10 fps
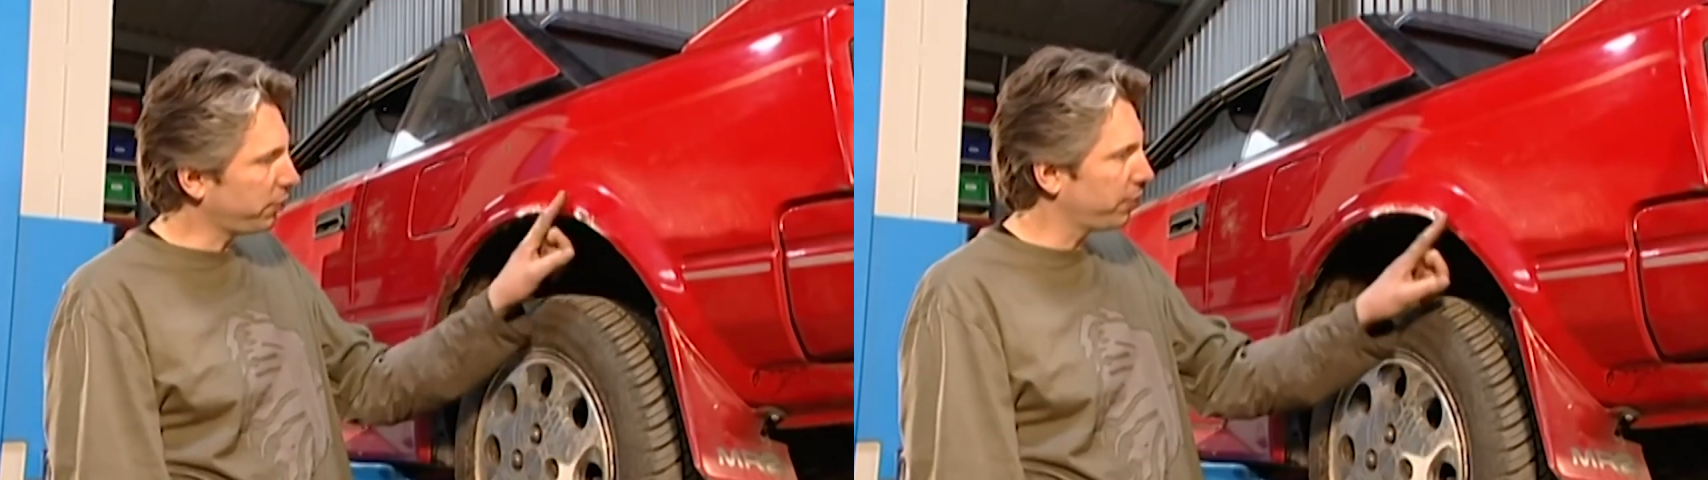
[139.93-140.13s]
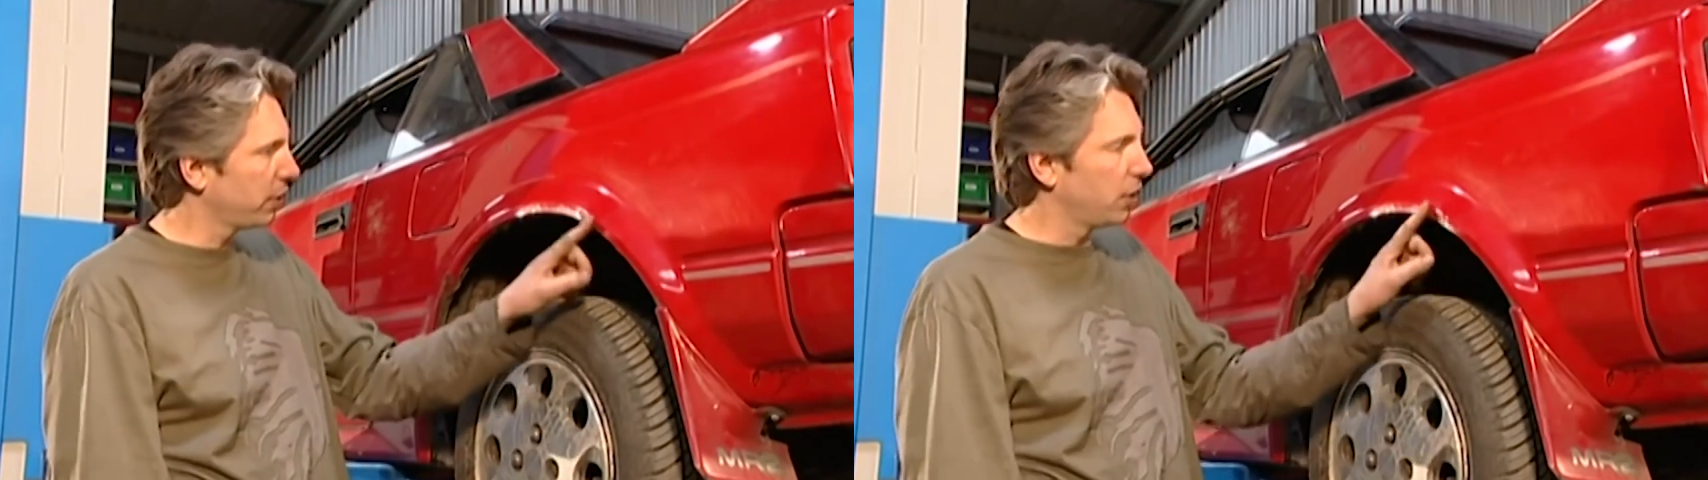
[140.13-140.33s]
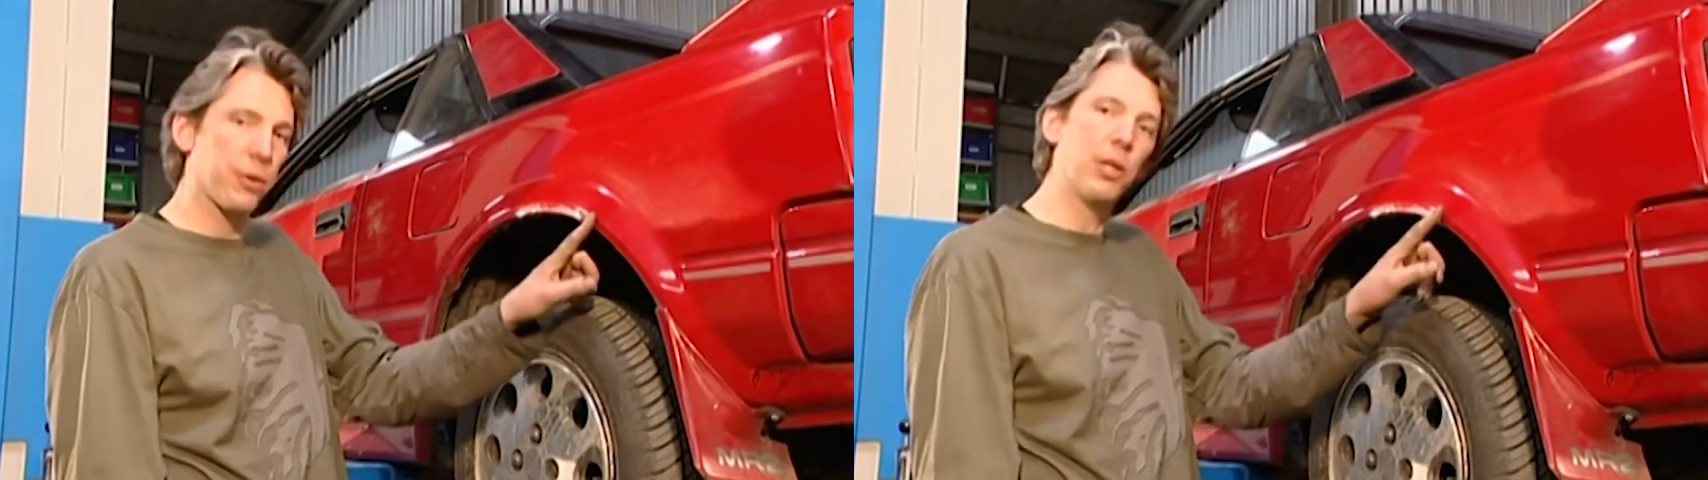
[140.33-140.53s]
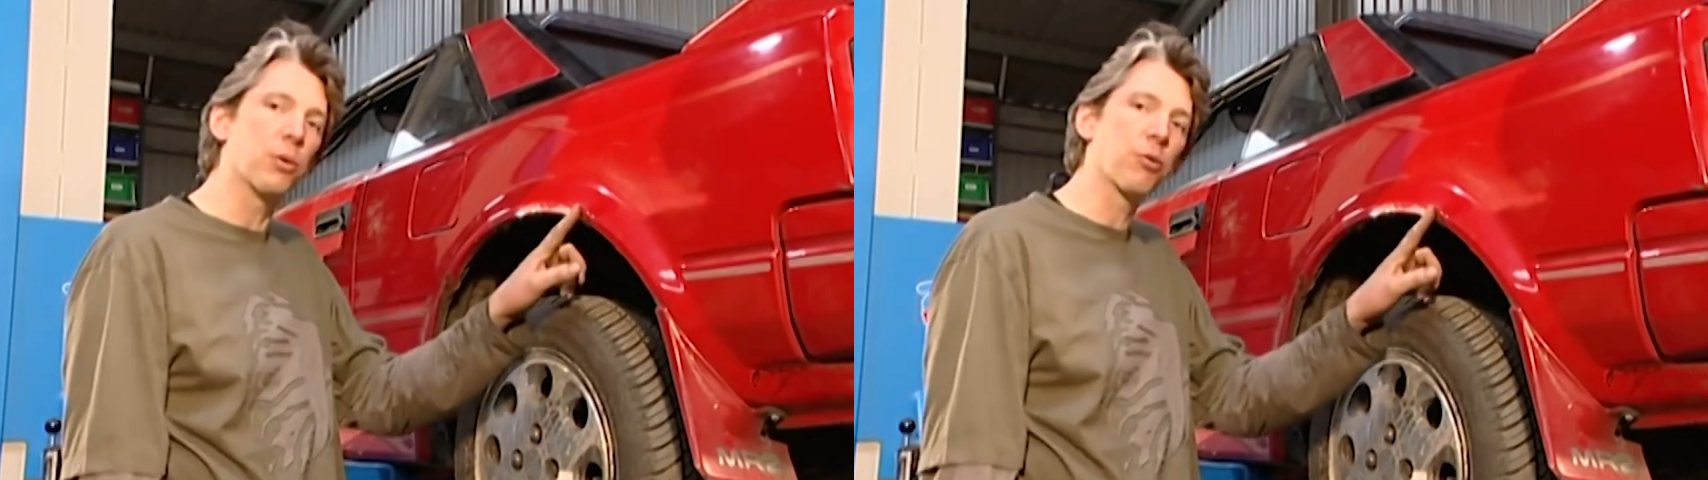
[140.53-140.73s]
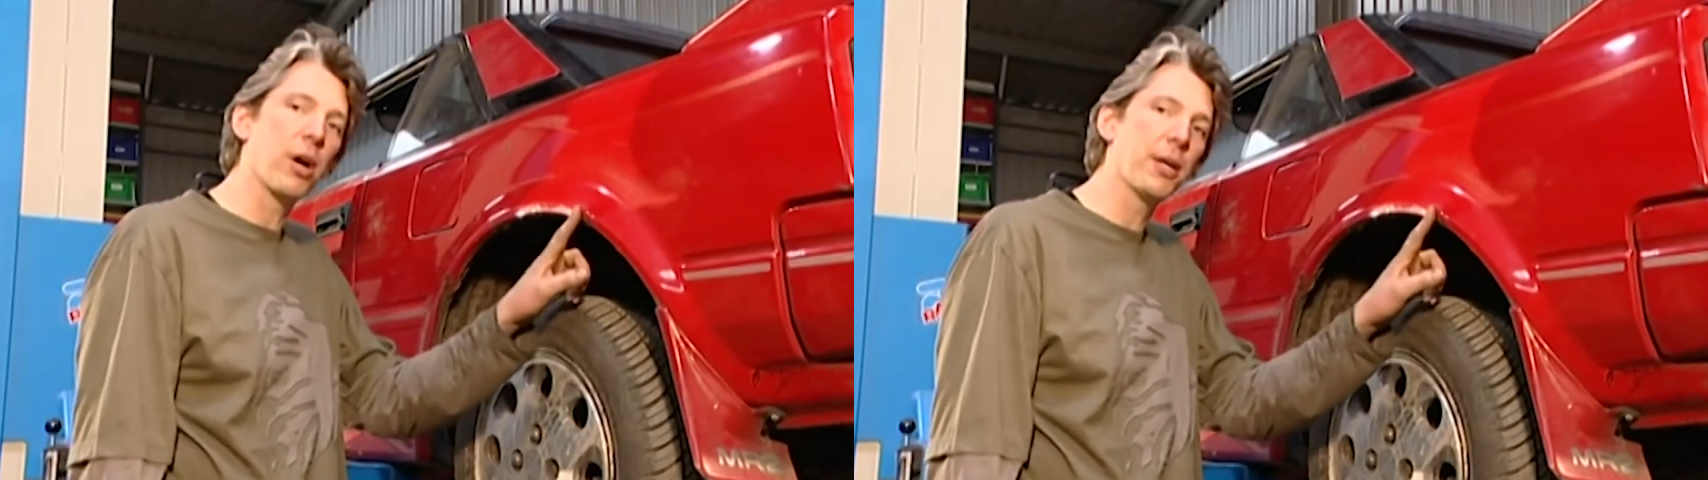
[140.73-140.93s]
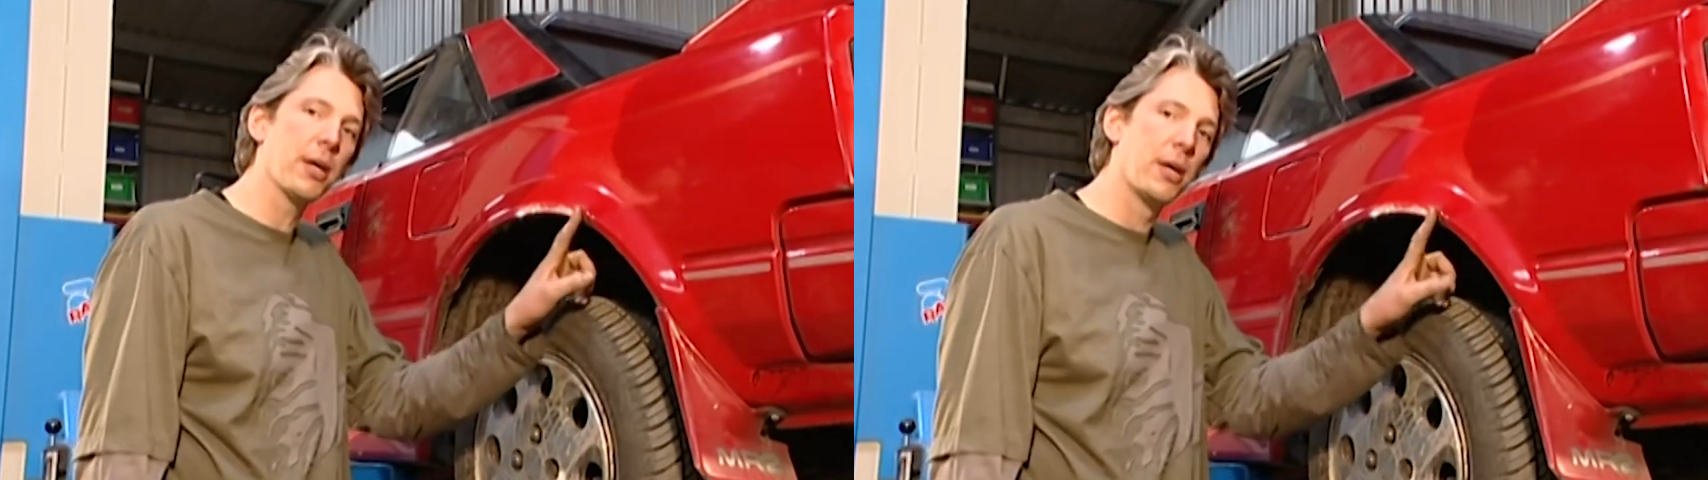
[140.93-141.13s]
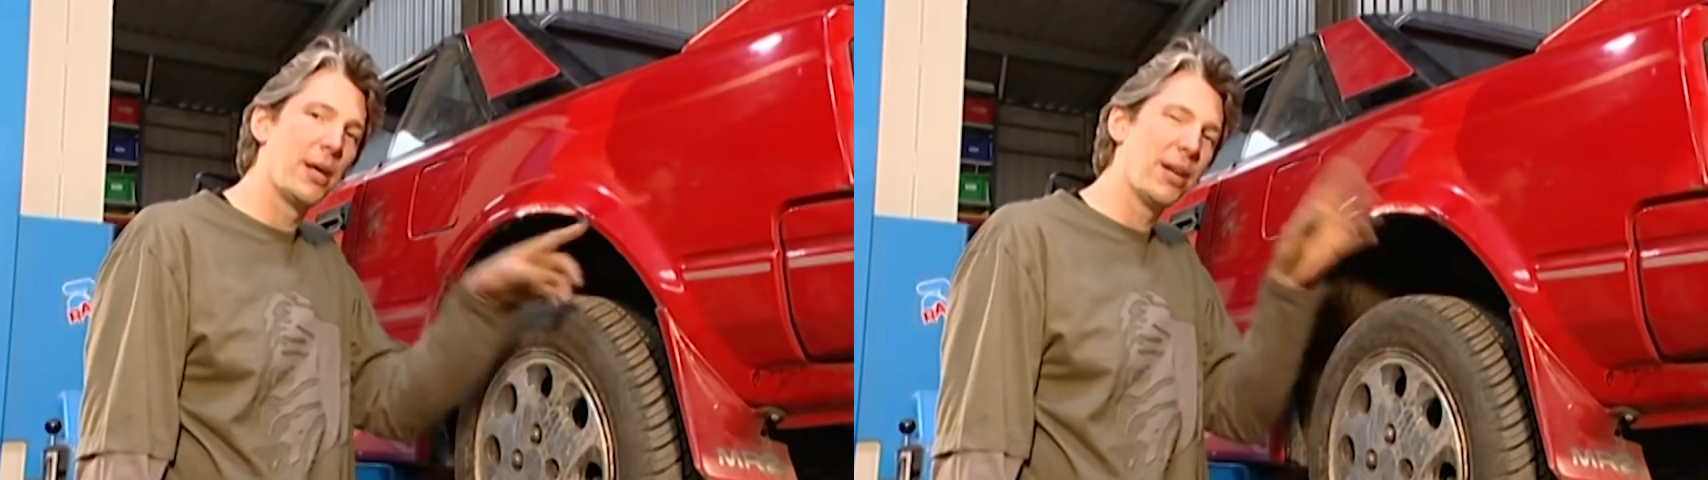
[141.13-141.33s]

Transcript: off with a little grinder.